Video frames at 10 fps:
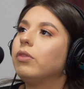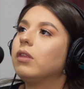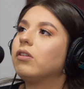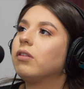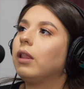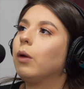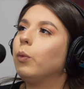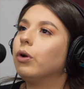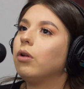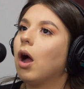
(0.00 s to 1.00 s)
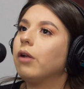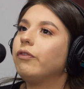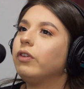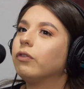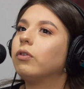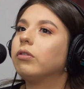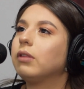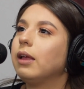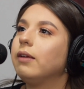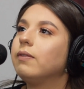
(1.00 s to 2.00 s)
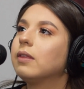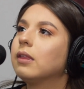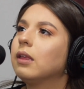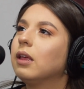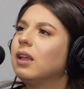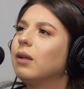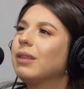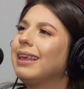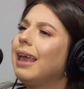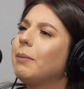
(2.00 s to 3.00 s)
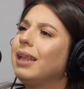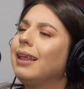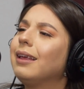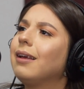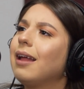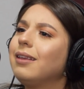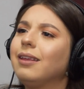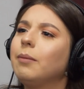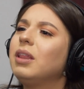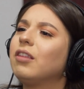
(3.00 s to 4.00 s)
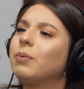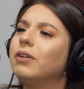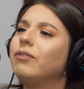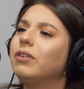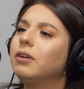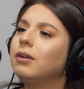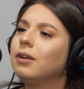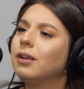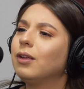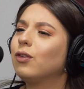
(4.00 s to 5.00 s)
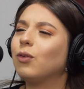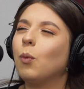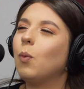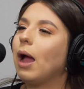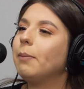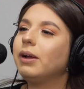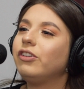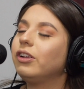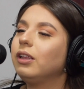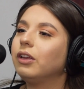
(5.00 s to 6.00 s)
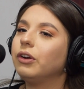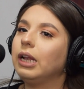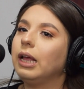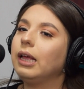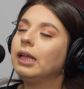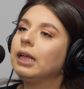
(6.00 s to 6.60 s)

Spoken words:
they just said like, we are not fearful slaves. And I was like, yeah, man, like God didn't give me the spirit of fear. So why am I chilling here in it?